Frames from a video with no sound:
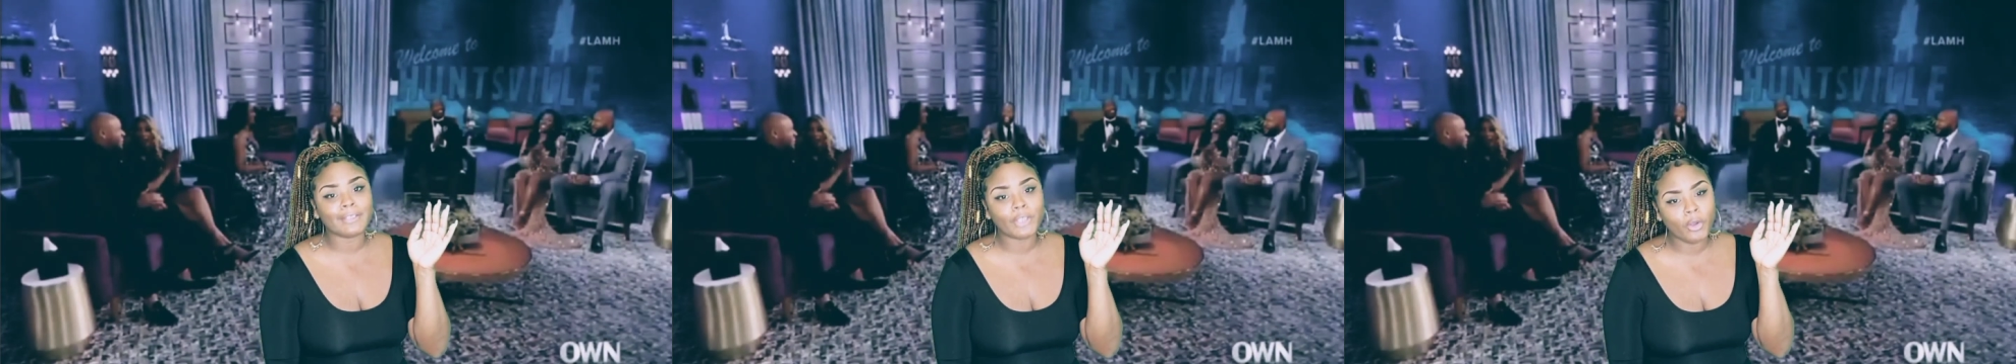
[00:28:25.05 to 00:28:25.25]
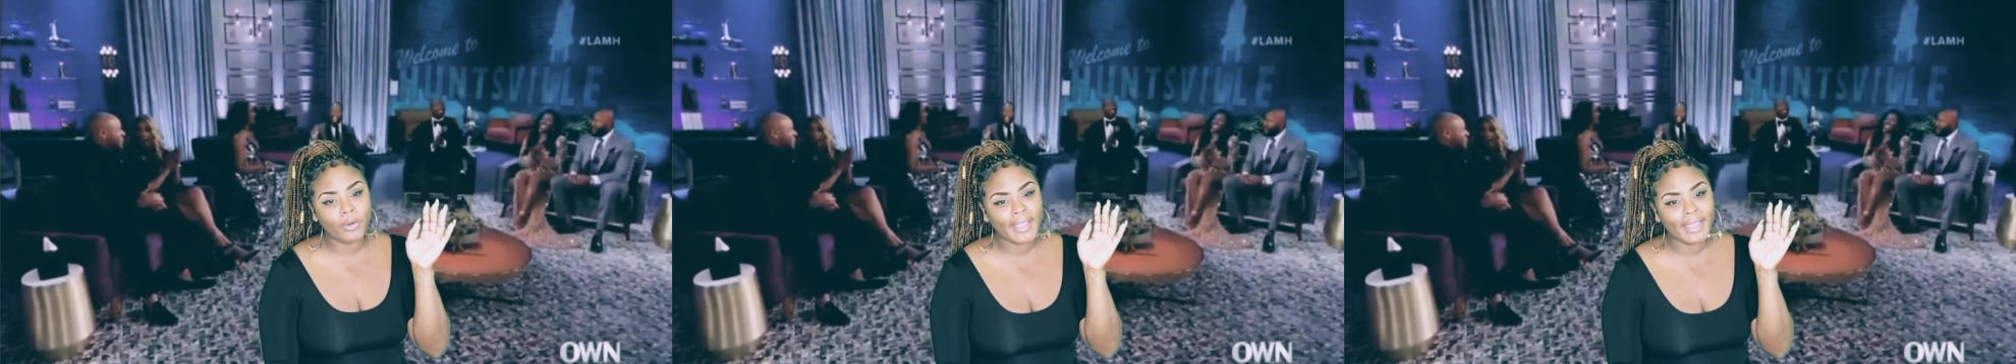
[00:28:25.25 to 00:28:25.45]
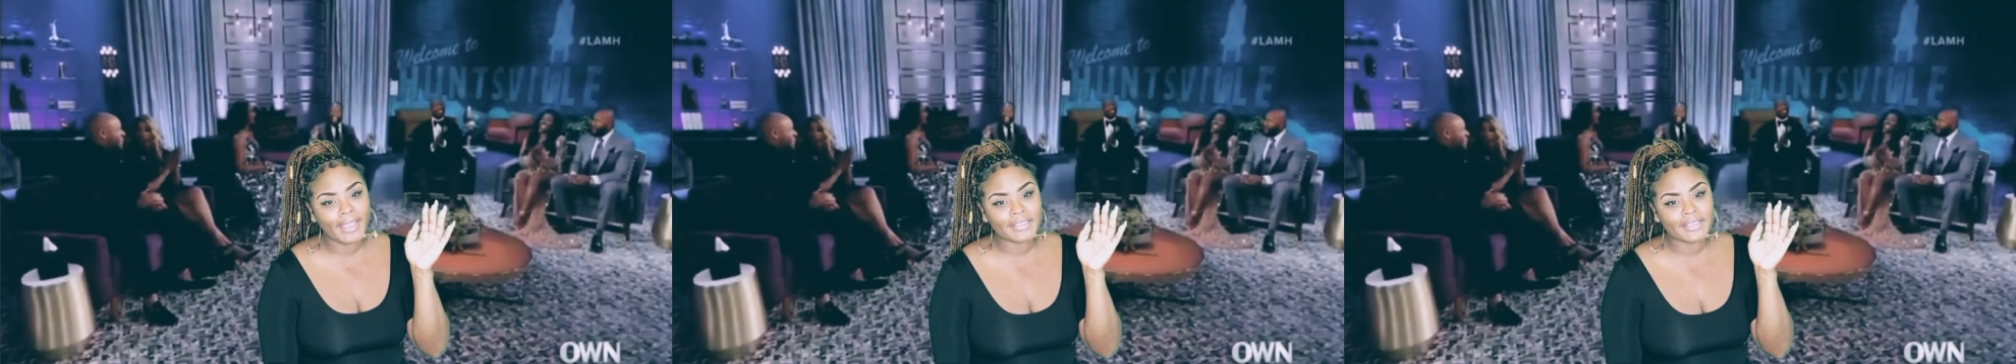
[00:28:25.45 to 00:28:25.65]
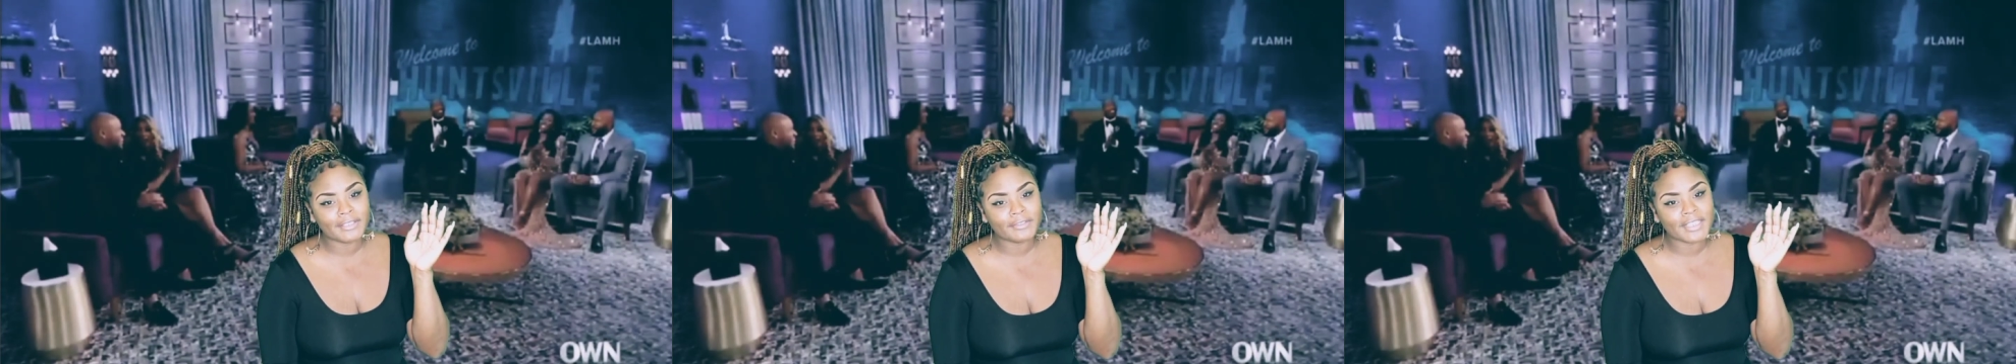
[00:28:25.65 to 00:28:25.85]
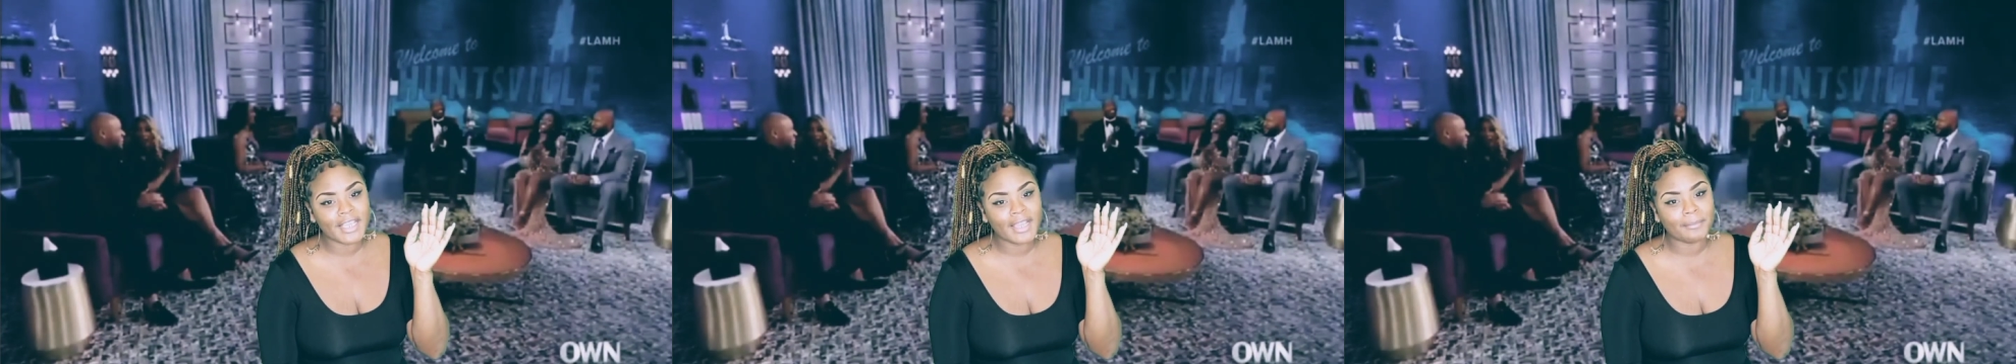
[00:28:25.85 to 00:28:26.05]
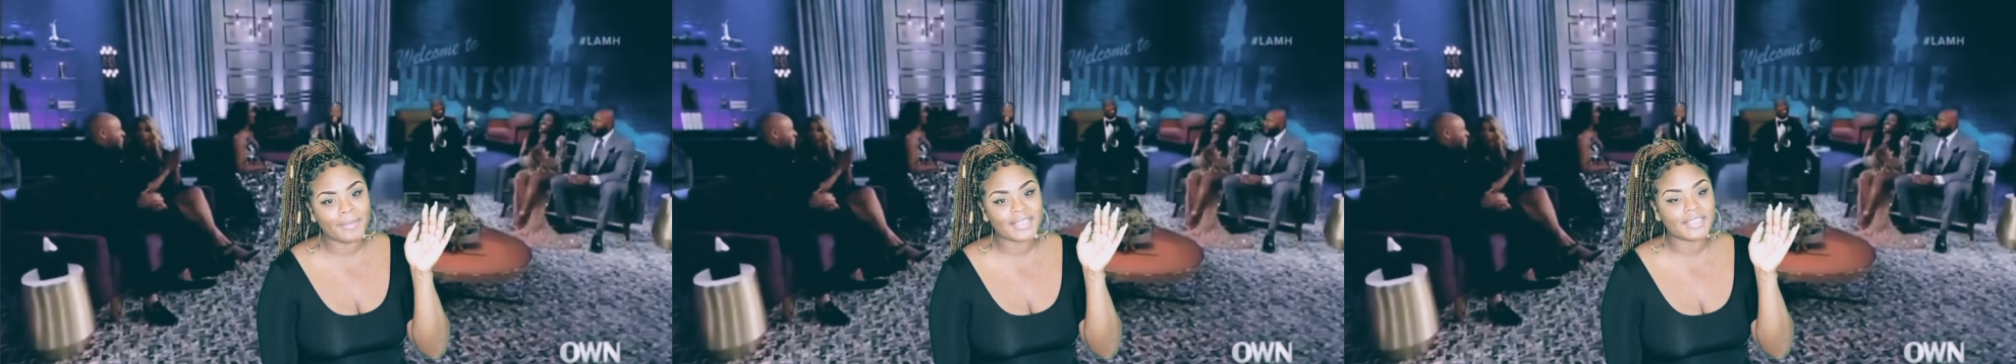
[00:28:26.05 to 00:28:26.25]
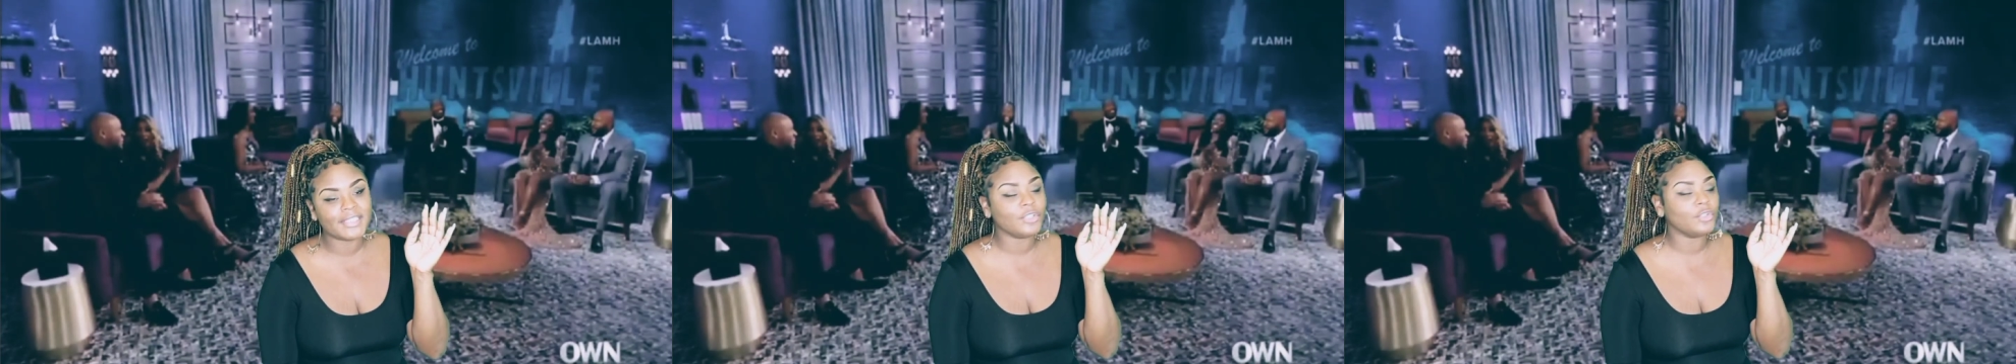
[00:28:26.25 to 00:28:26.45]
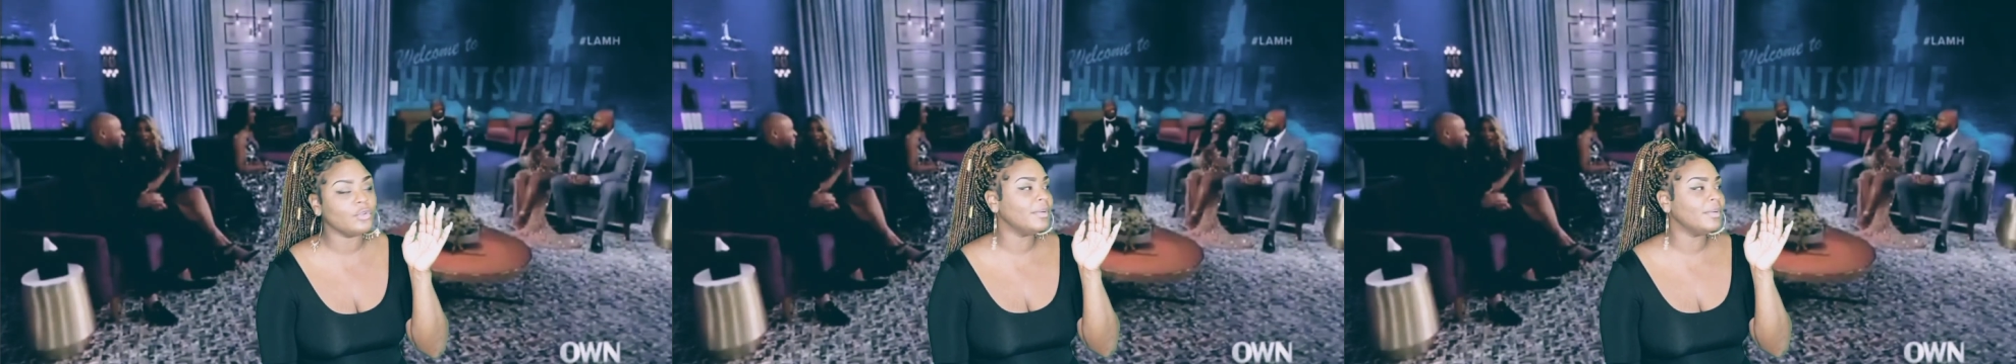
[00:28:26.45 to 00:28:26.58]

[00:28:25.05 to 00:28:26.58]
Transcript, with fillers: your ass every time I see you.